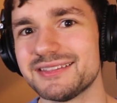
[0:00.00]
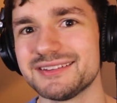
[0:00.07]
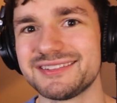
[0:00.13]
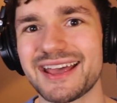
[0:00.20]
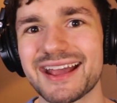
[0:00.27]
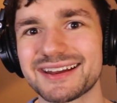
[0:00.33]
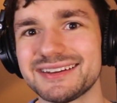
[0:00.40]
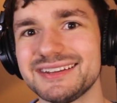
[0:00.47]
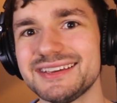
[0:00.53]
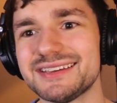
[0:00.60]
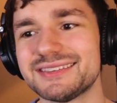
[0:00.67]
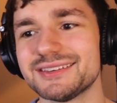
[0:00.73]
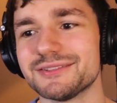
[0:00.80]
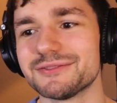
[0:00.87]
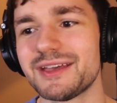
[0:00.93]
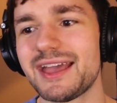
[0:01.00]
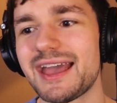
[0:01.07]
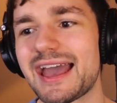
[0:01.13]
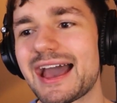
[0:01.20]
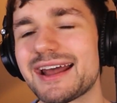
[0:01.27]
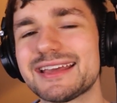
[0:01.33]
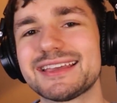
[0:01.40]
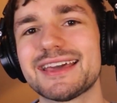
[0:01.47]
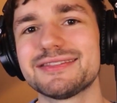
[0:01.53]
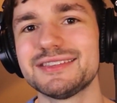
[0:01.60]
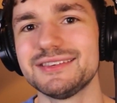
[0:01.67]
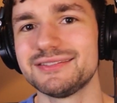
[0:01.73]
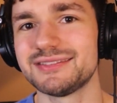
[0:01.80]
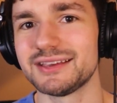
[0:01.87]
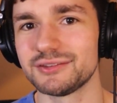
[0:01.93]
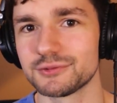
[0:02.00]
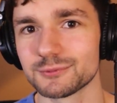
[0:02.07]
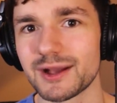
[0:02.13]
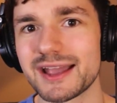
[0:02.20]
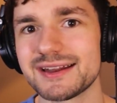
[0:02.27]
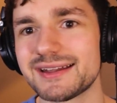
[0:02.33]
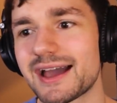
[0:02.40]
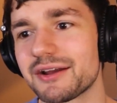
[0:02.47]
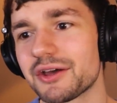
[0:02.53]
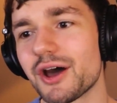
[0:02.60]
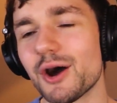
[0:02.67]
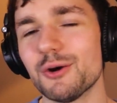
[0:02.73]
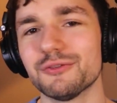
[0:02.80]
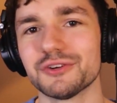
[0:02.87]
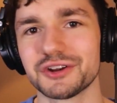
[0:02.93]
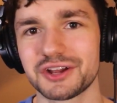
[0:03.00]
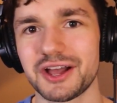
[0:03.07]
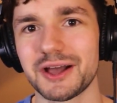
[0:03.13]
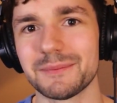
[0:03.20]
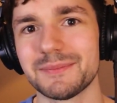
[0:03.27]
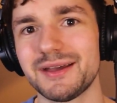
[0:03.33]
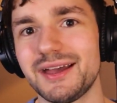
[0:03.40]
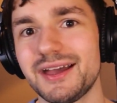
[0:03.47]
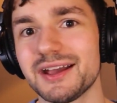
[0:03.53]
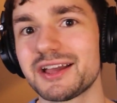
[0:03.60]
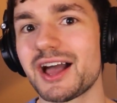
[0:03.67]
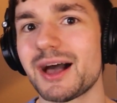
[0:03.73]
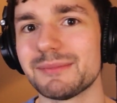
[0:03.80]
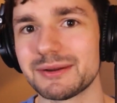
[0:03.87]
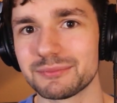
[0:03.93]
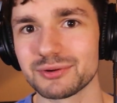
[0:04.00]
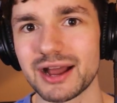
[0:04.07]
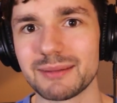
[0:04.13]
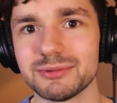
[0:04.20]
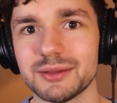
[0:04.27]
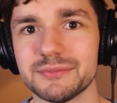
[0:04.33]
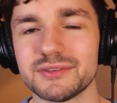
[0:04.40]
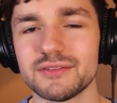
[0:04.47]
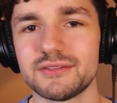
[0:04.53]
the techniques of how to get these things right and how to overcome common problems.